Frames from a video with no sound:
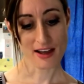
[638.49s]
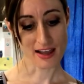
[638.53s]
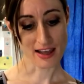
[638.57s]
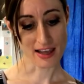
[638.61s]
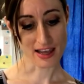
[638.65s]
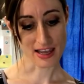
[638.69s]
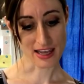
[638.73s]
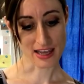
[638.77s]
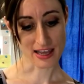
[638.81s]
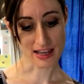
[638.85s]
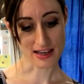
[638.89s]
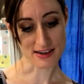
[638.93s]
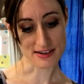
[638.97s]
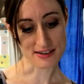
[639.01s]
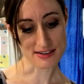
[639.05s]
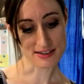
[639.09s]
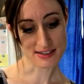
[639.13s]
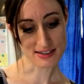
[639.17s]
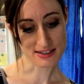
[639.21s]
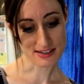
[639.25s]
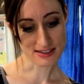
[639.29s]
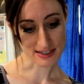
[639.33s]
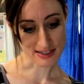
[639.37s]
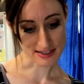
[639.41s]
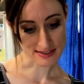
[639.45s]
And
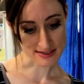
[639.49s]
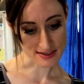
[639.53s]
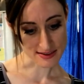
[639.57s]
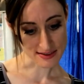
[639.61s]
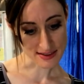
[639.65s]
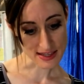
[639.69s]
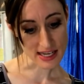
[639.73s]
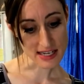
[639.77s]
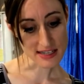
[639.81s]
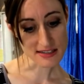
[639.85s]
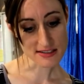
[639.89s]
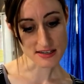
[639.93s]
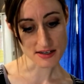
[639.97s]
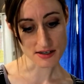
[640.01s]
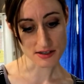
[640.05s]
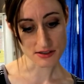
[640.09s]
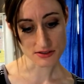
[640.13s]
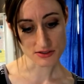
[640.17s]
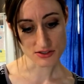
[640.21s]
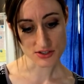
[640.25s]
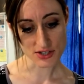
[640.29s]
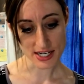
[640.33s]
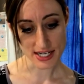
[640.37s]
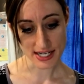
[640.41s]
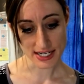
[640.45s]
he said, thanks, I'll
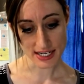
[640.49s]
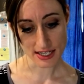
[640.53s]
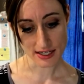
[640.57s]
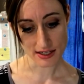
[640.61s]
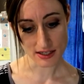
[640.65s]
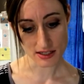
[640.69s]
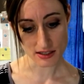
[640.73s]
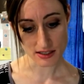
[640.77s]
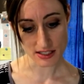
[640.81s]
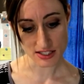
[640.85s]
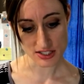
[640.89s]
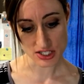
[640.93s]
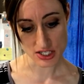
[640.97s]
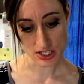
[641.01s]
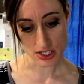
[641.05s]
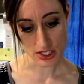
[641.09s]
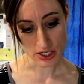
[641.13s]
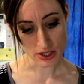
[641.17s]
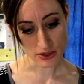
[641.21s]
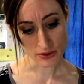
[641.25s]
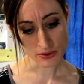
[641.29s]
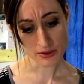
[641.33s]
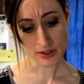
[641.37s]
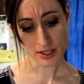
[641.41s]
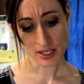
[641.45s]
try it and I'll let you
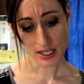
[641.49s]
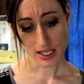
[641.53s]
know.